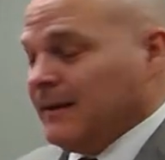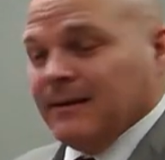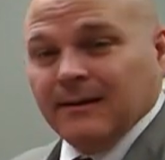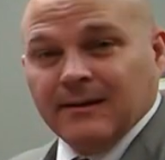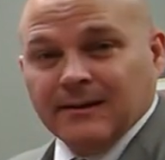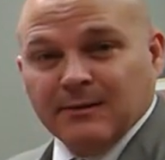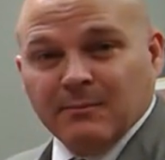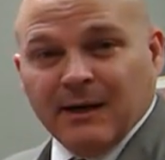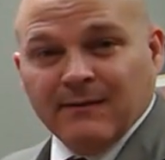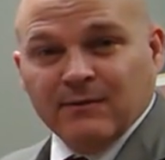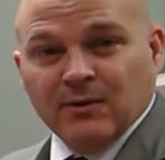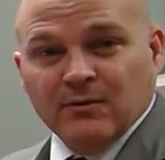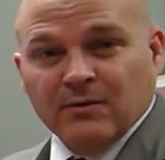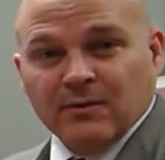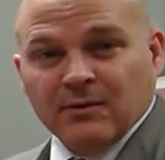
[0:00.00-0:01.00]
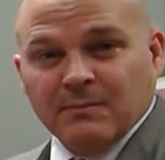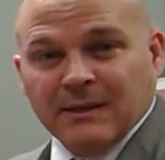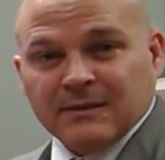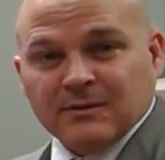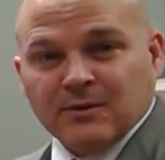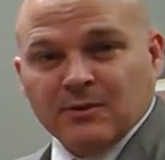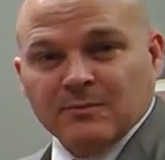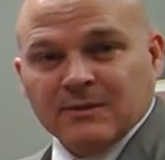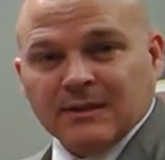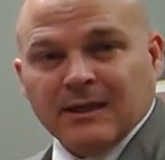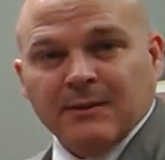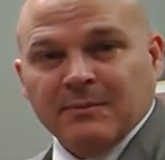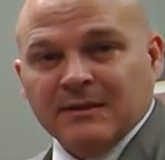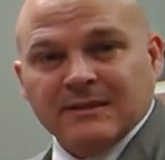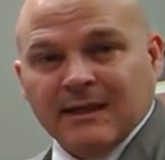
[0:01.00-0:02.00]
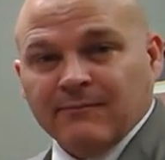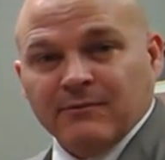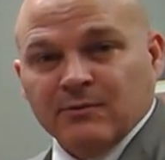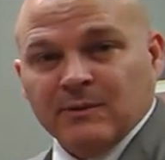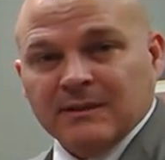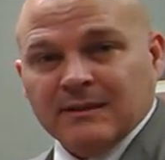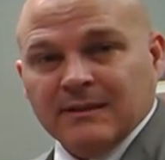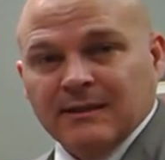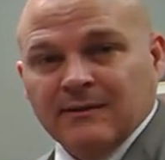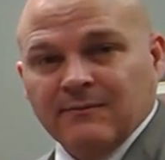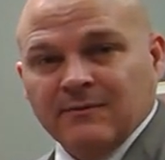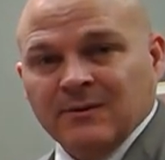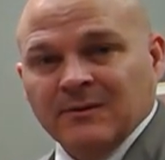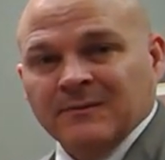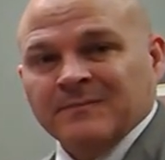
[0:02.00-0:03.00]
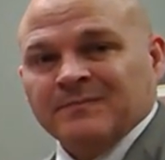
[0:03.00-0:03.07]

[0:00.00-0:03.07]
in my view, they're the best terms the company's ever received,